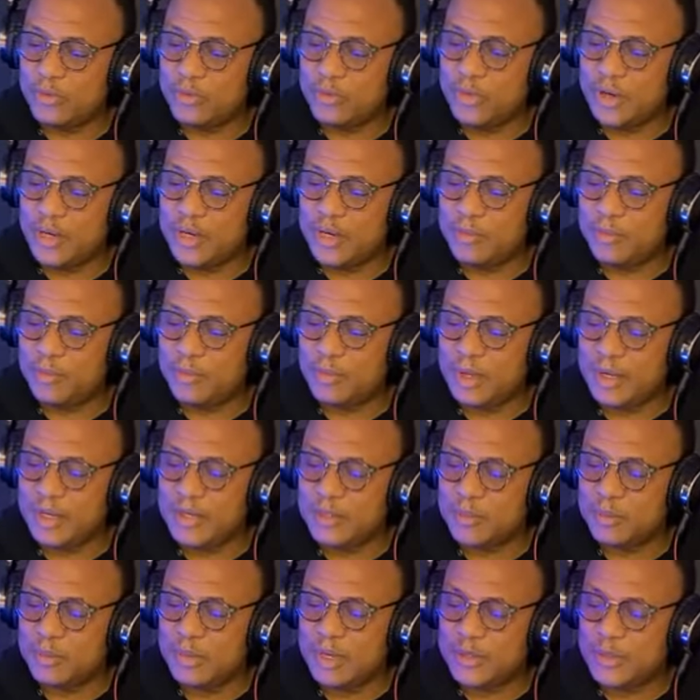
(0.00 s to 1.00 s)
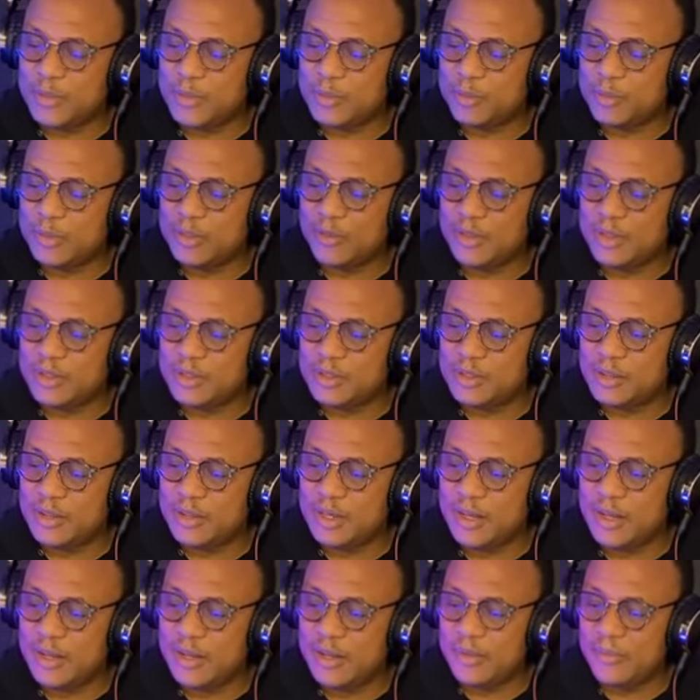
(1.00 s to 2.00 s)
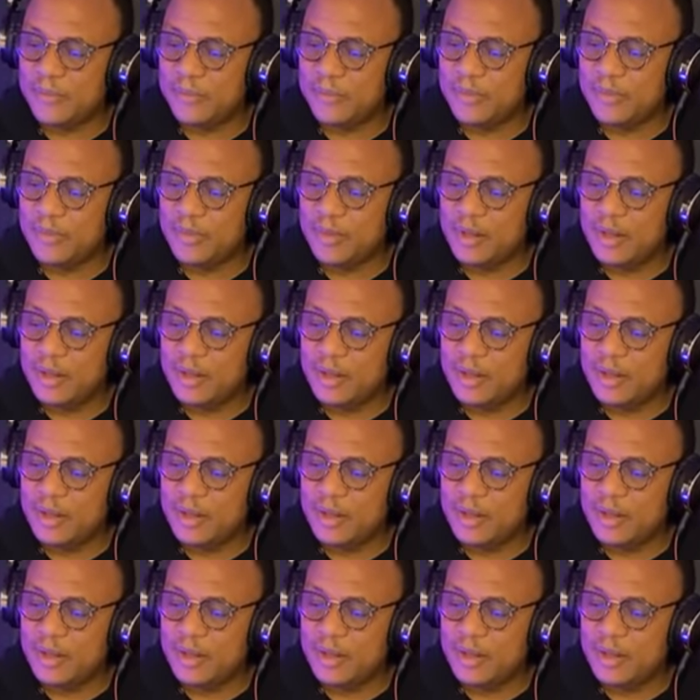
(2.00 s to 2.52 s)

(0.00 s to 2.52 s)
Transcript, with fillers: you've really blessed my spirit today.